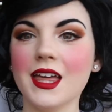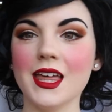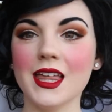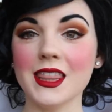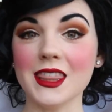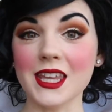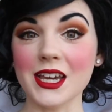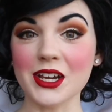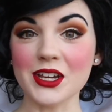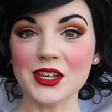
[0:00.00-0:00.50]

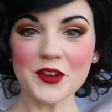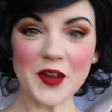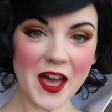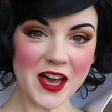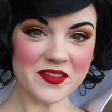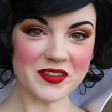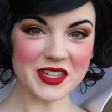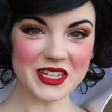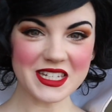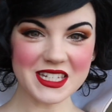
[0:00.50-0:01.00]
And there you
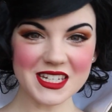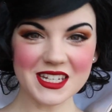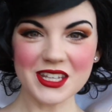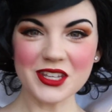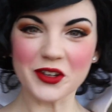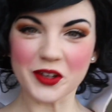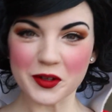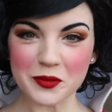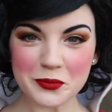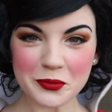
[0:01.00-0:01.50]
have it,
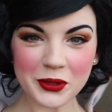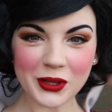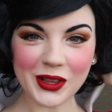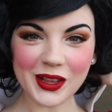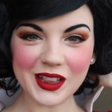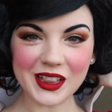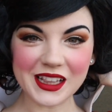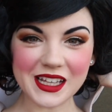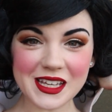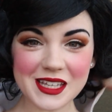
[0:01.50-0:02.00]
your
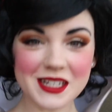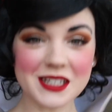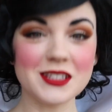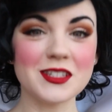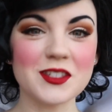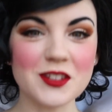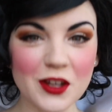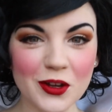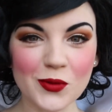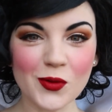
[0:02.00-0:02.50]
completed
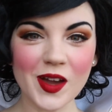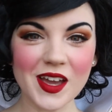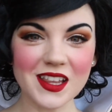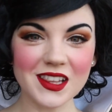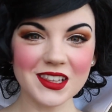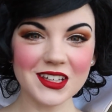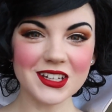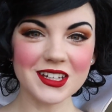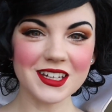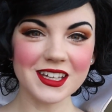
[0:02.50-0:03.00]
Snow White
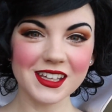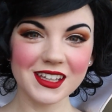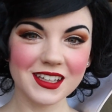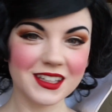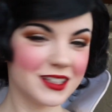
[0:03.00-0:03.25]
look.